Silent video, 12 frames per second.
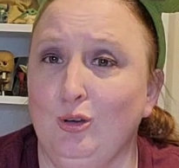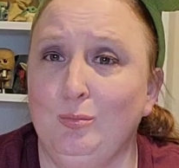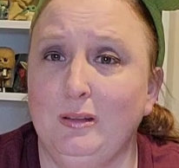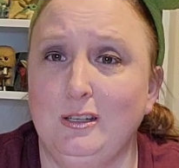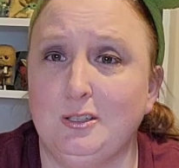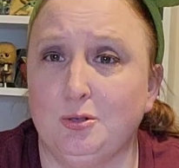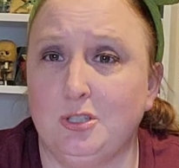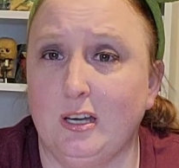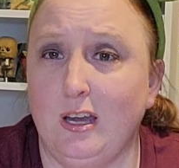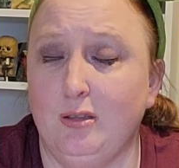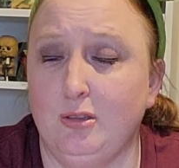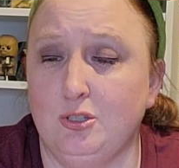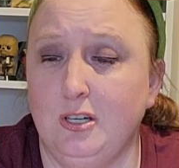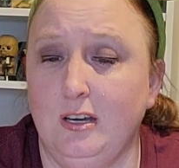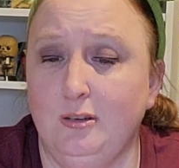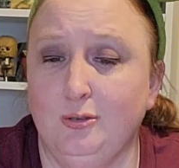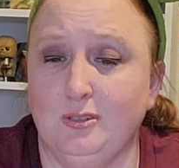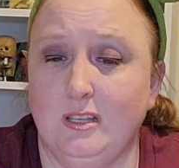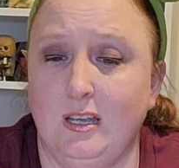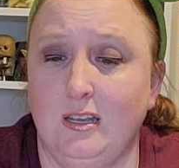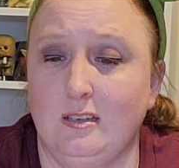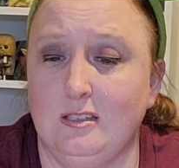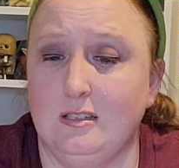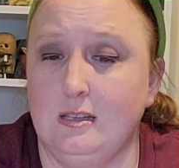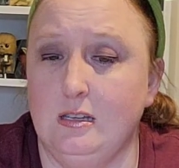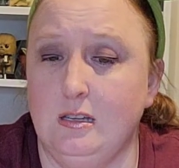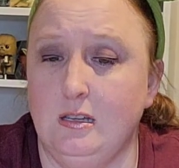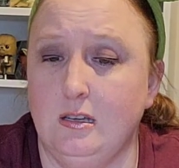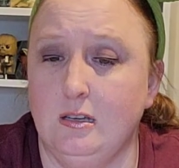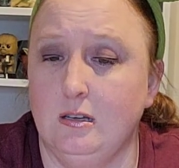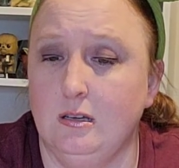Please go check out their channels and see